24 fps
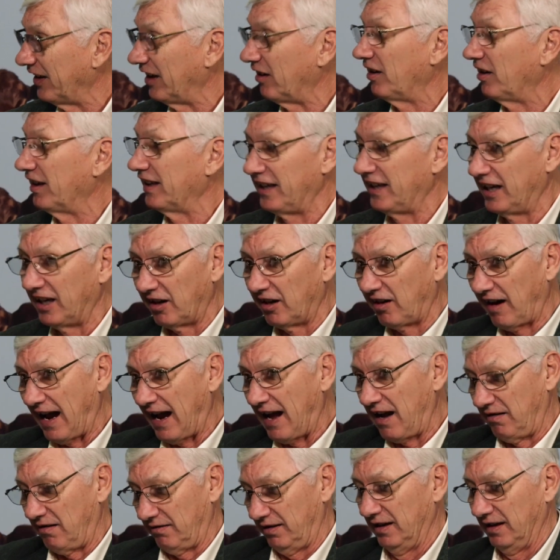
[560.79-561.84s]
they're a year
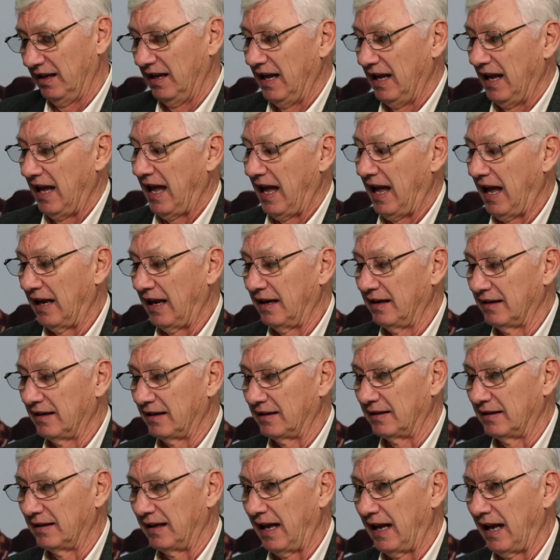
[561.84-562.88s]
out. Yeah.
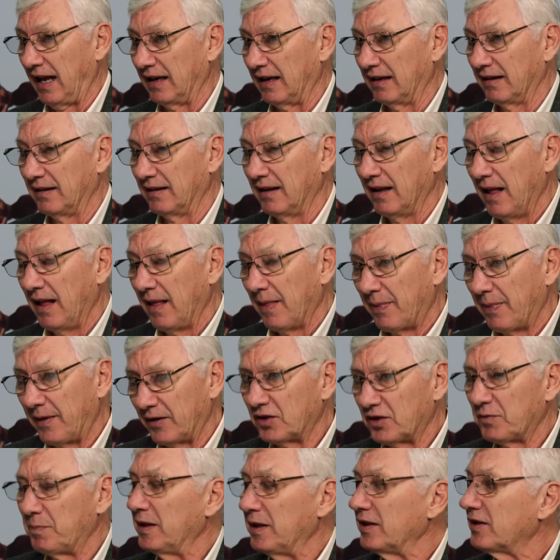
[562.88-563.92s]
And
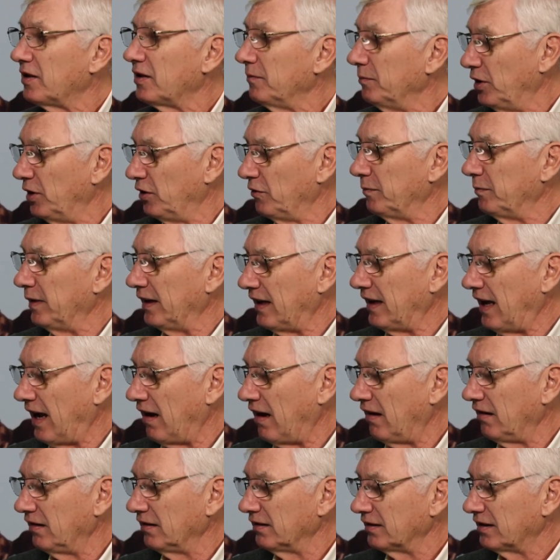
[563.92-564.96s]
there's been some movement
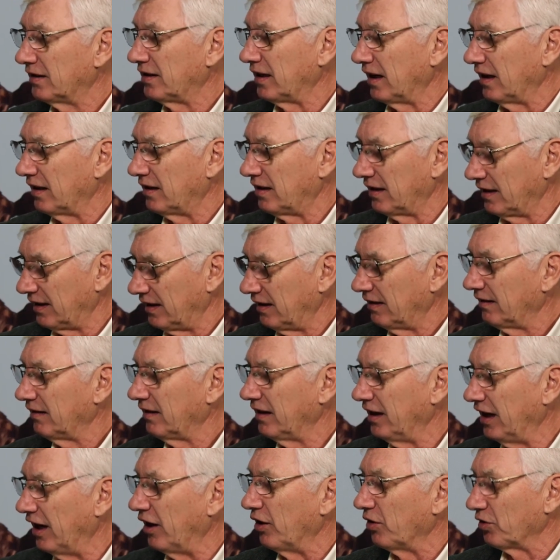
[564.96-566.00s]
now to
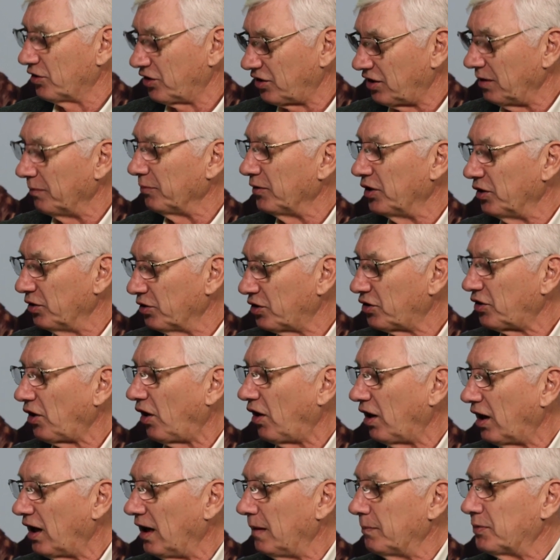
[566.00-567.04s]
some new
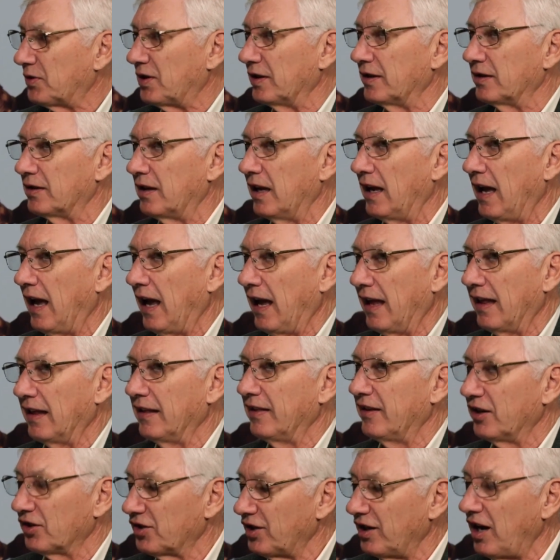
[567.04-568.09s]
startups, and
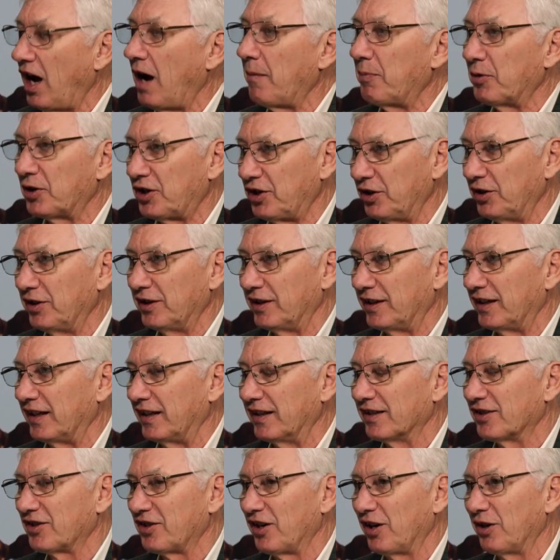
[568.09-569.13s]
there's an opportunity.
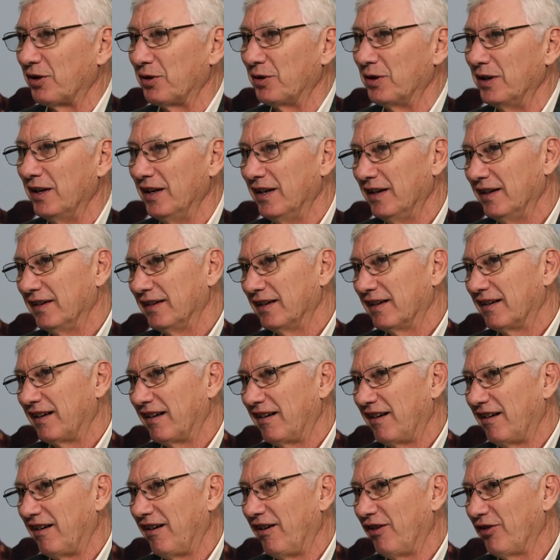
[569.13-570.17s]
So
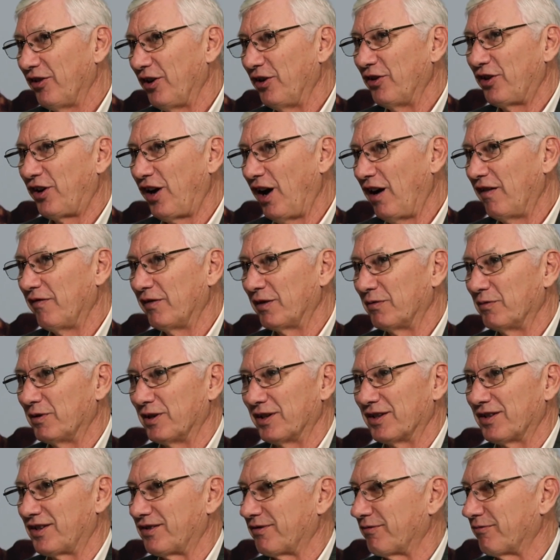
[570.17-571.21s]
although COVID
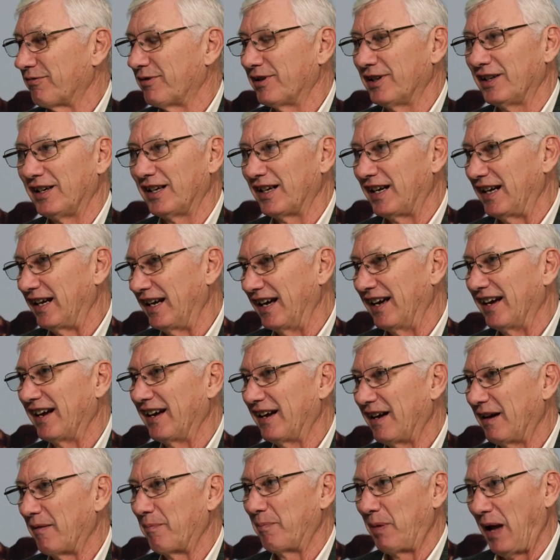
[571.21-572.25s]
was really
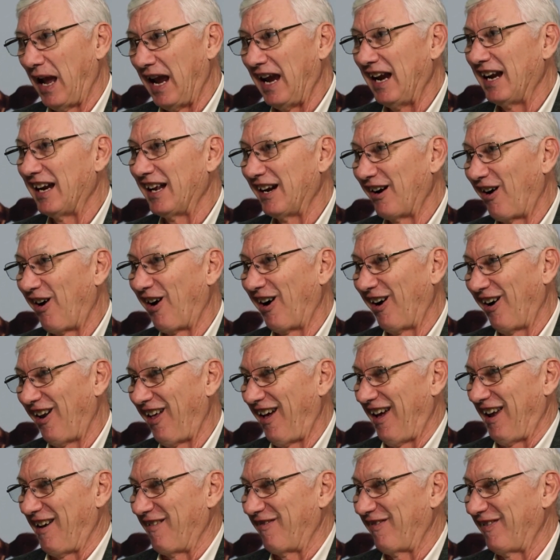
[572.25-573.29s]
a pain in our
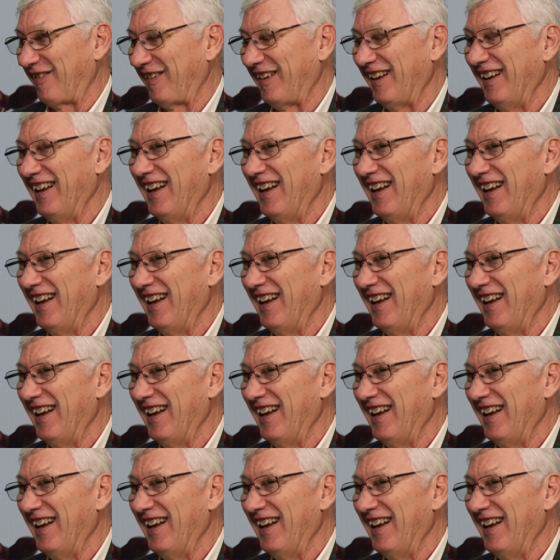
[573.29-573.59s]
life,